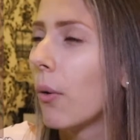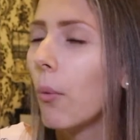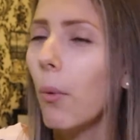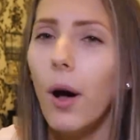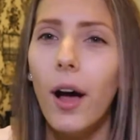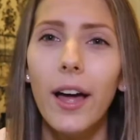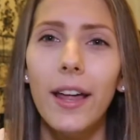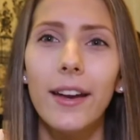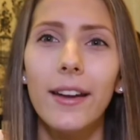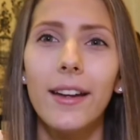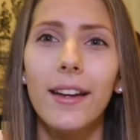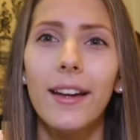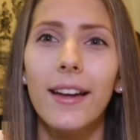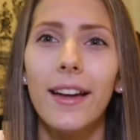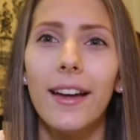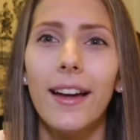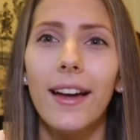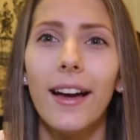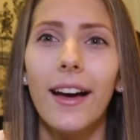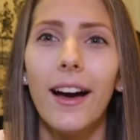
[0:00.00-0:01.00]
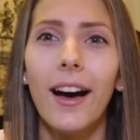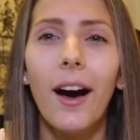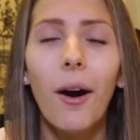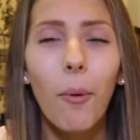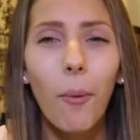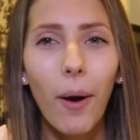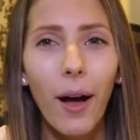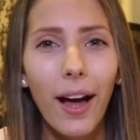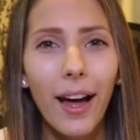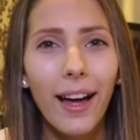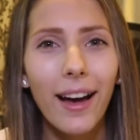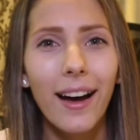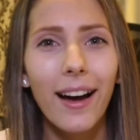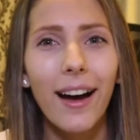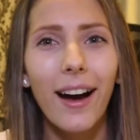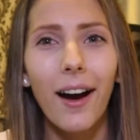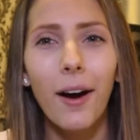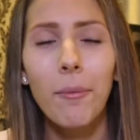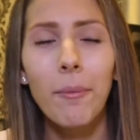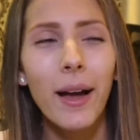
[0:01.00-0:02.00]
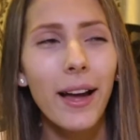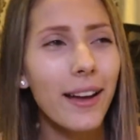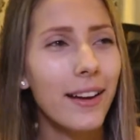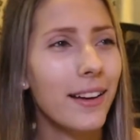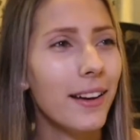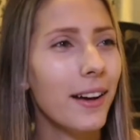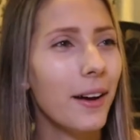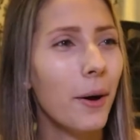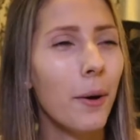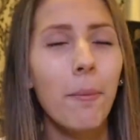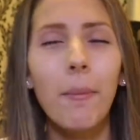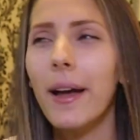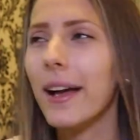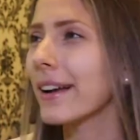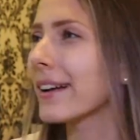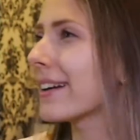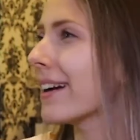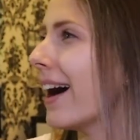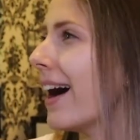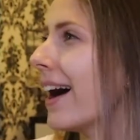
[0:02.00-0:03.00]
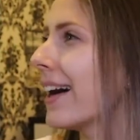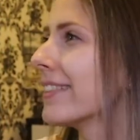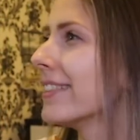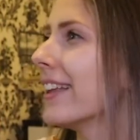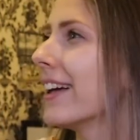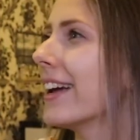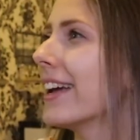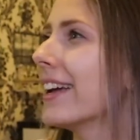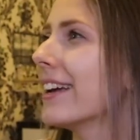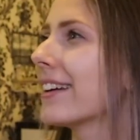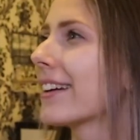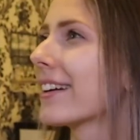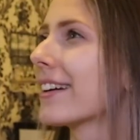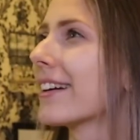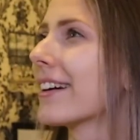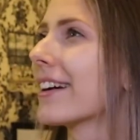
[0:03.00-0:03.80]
What? What? Oh my god, like,